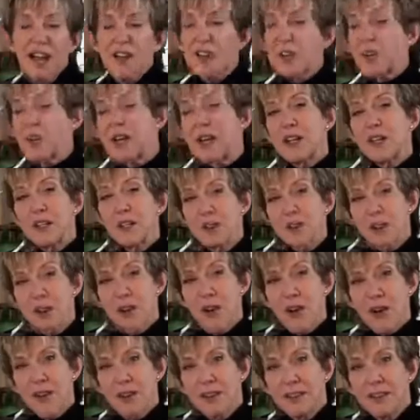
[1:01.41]
So to get you
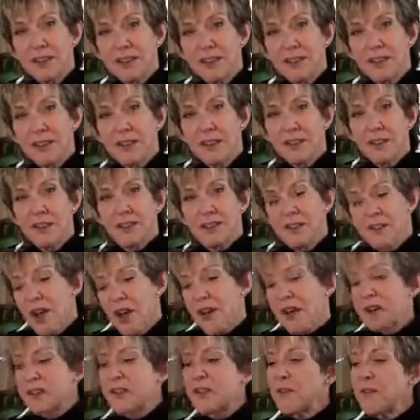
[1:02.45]
started, there's not a